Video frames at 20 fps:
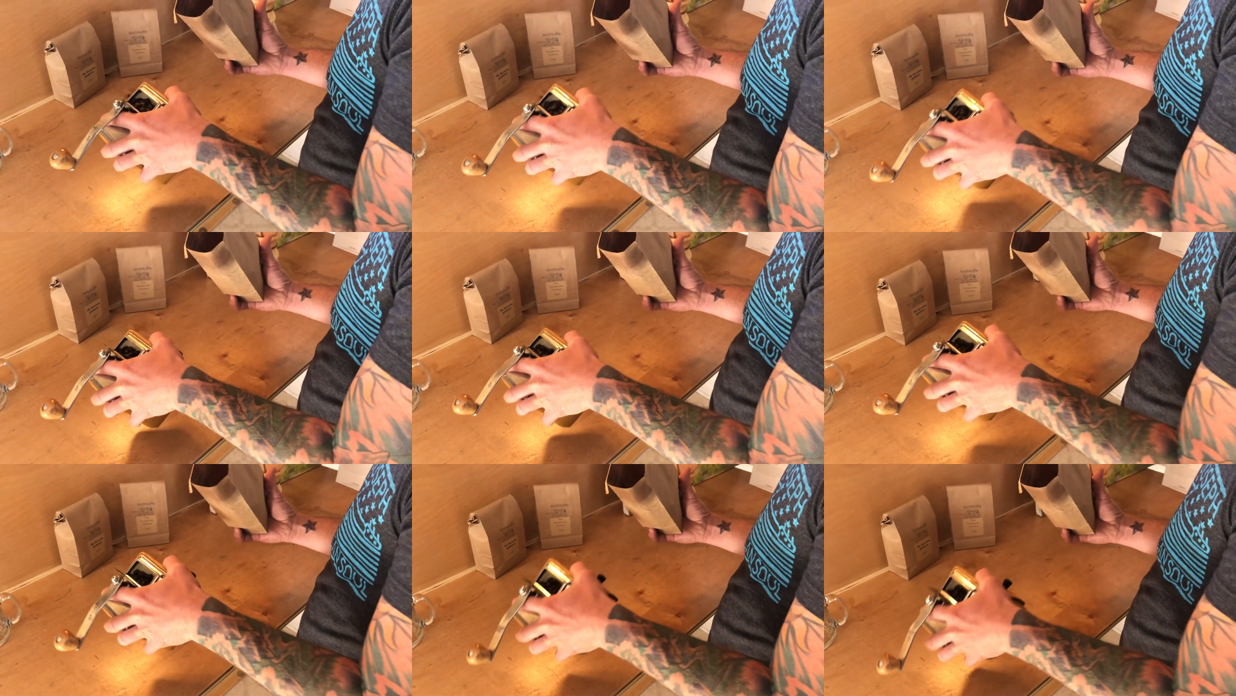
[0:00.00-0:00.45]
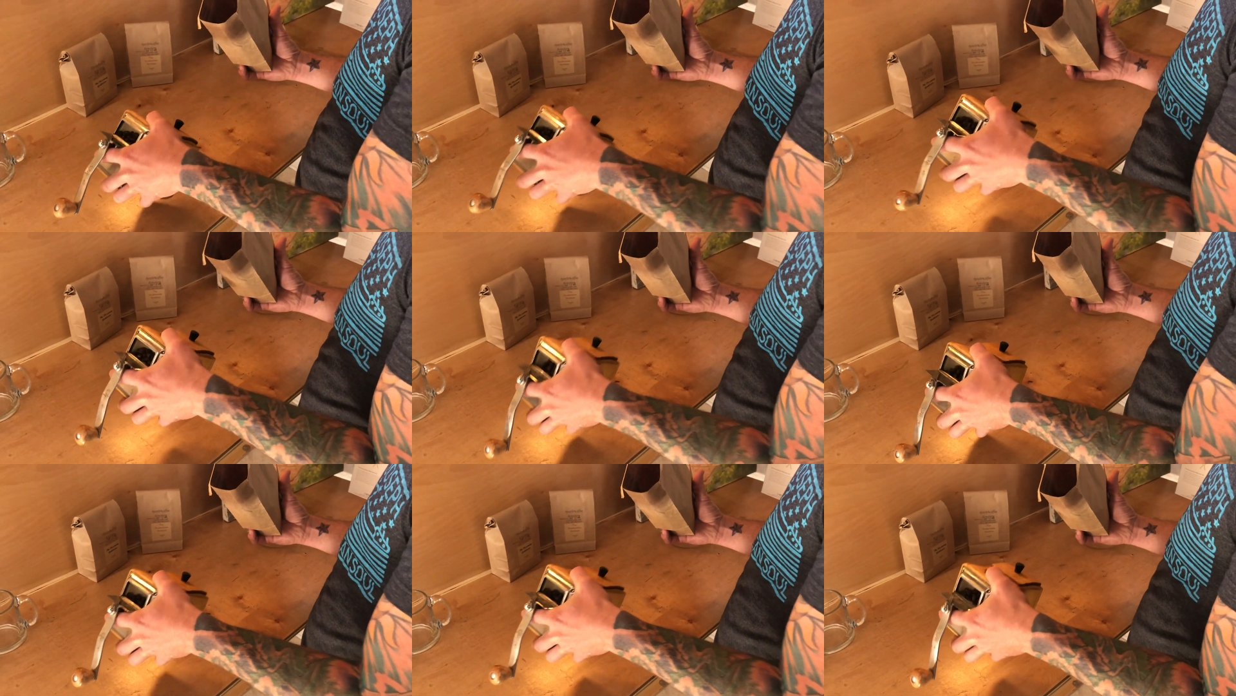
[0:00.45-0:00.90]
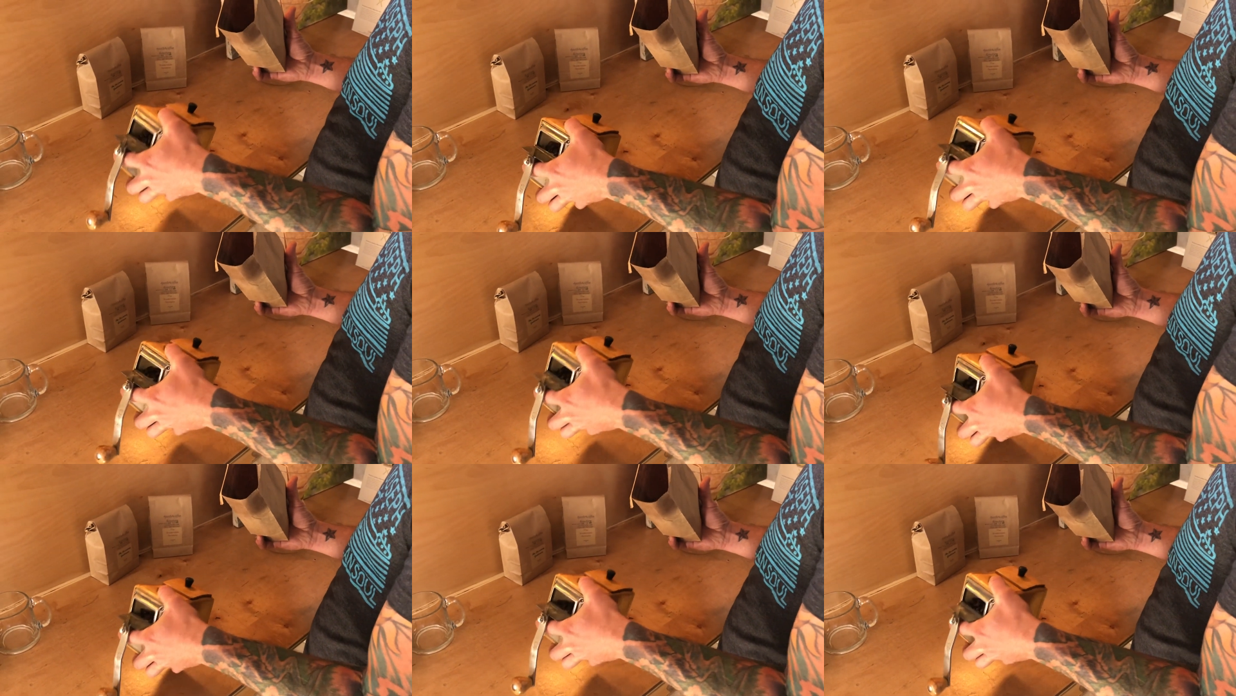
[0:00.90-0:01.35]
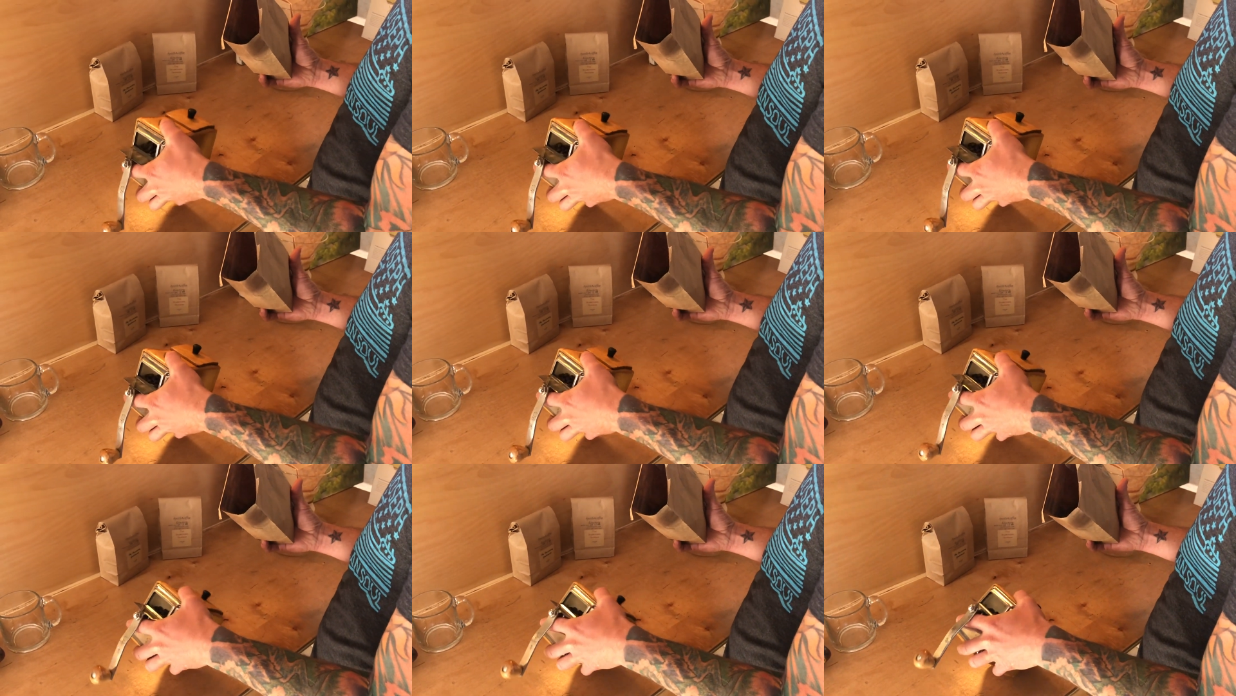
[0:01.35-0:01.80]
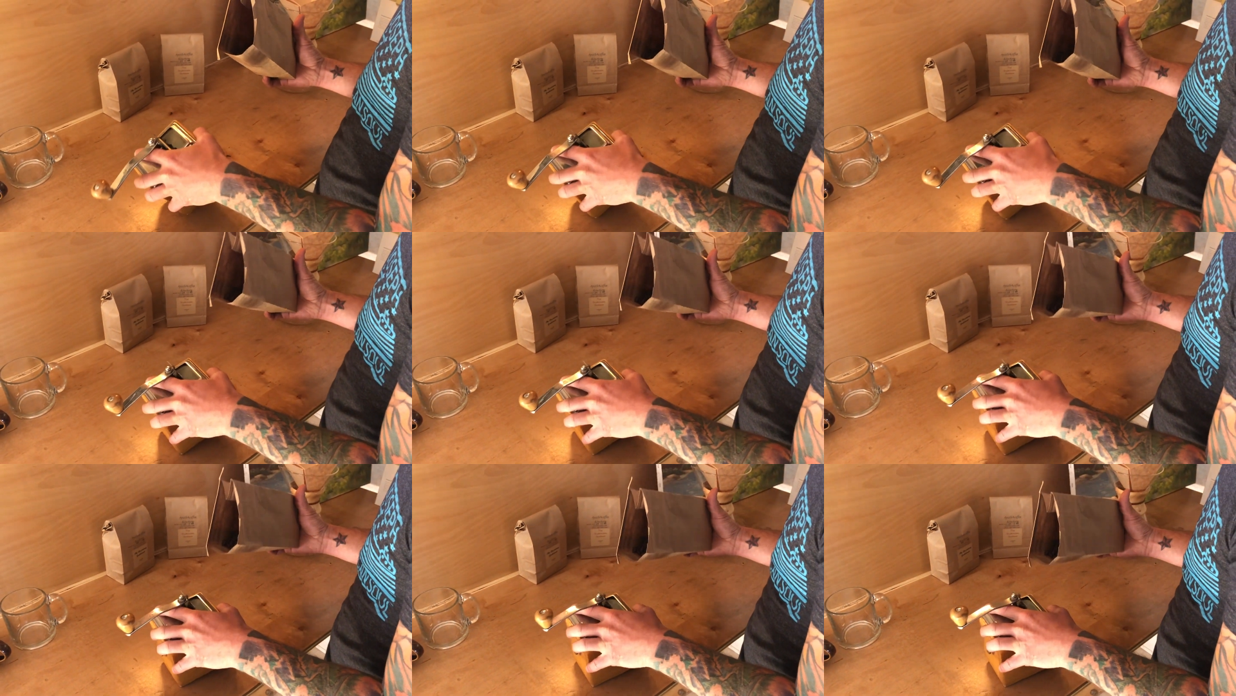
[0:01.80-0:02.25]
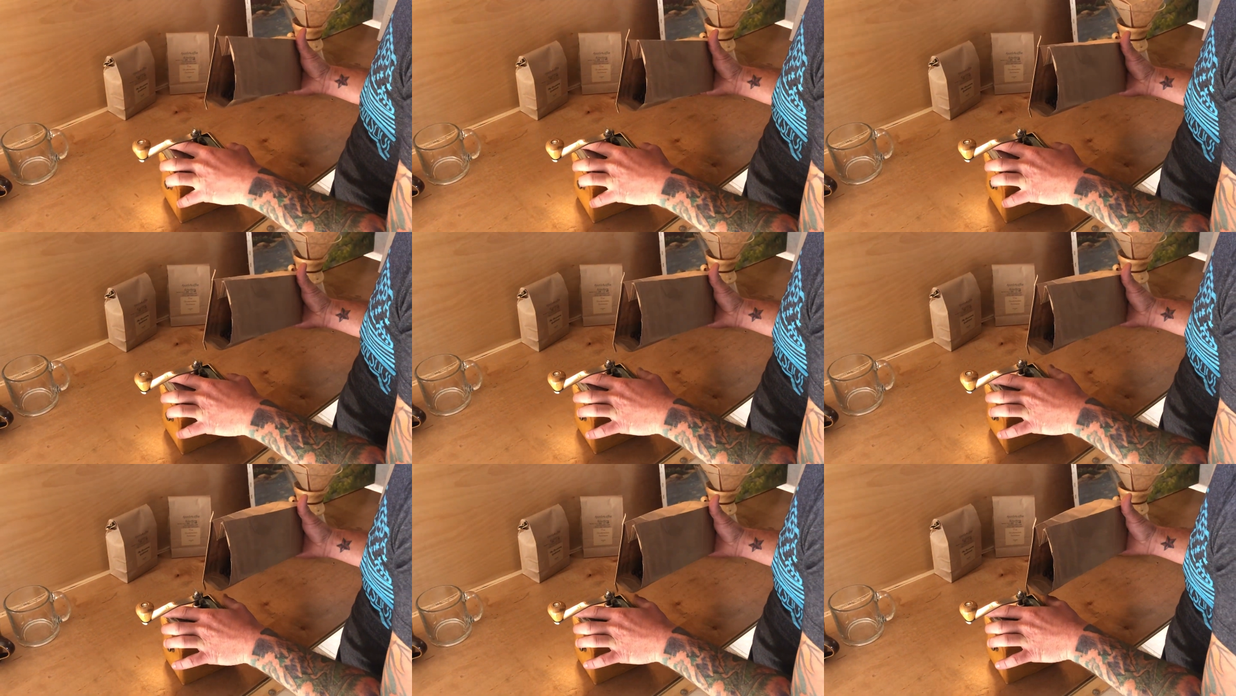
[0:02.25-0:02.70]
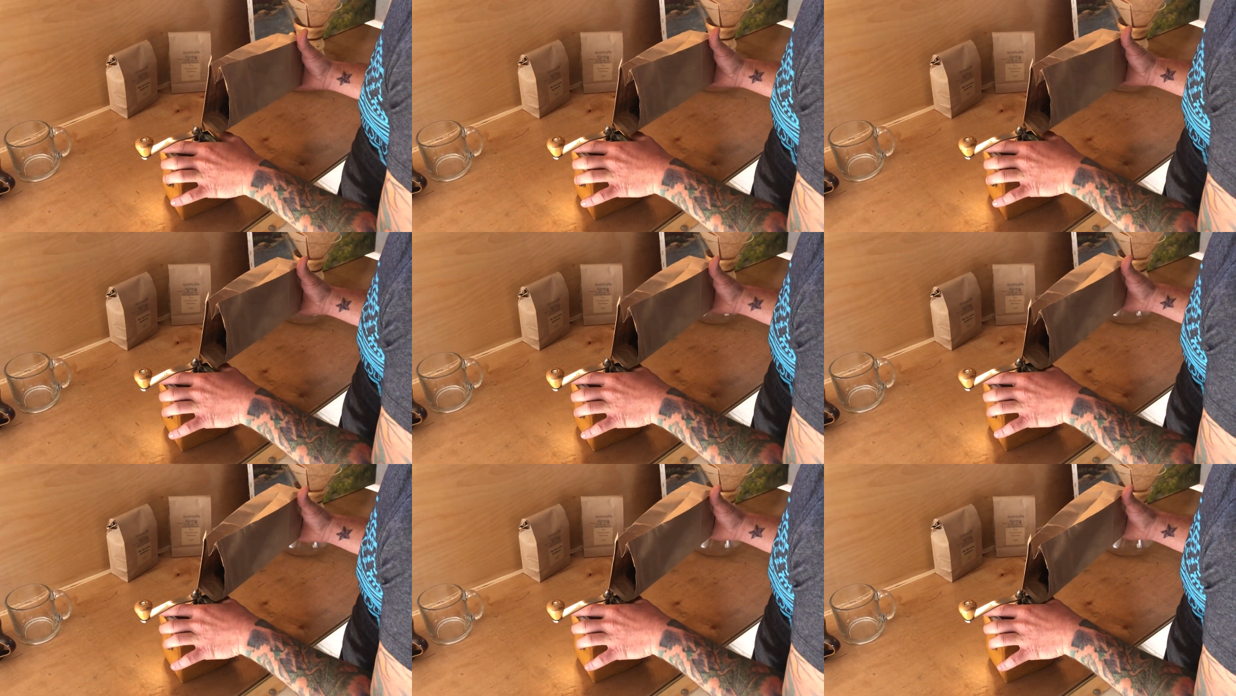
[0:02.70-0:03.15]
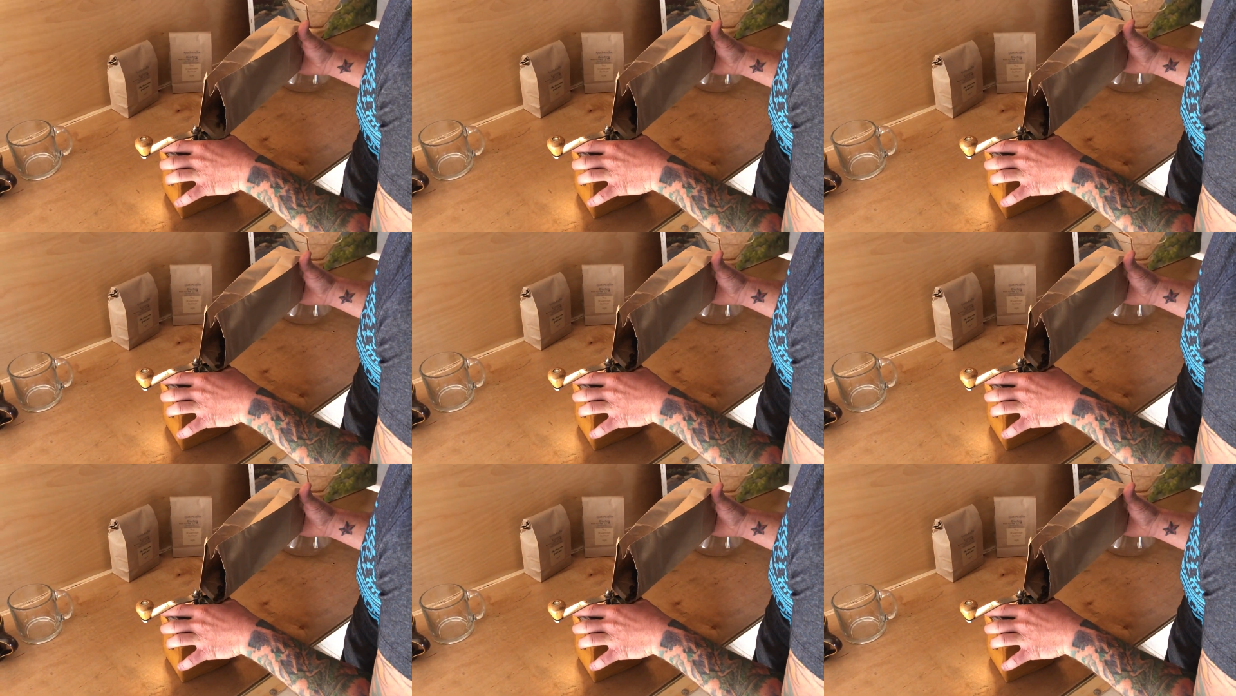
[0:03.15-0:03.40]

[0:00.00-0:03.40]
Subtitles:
Nobody's mouth can be seen.